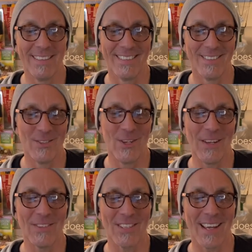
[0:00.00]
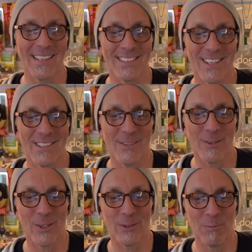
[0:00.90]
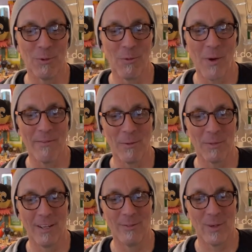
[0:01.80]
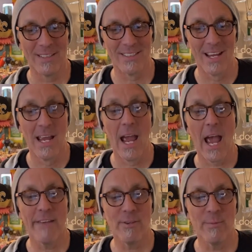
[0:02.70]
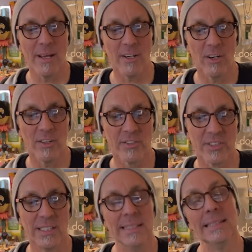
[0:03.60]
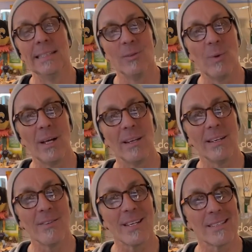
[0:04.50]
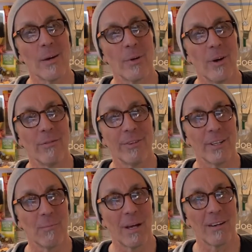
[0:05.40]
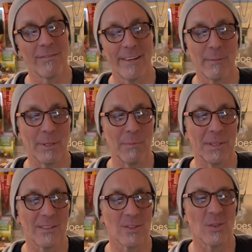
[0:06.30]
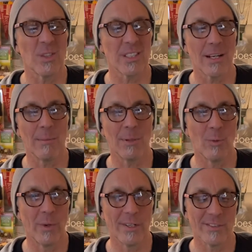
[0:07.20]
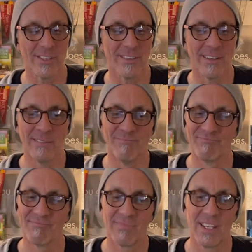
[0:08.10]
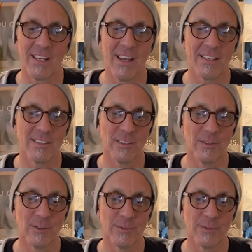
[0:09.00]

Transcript: Jen's saying it's not difficult to move away from loved ones. Have you met hers? Well, I know that's how we all feel about our family, but there's always a couple of winners in there that you hate to lose.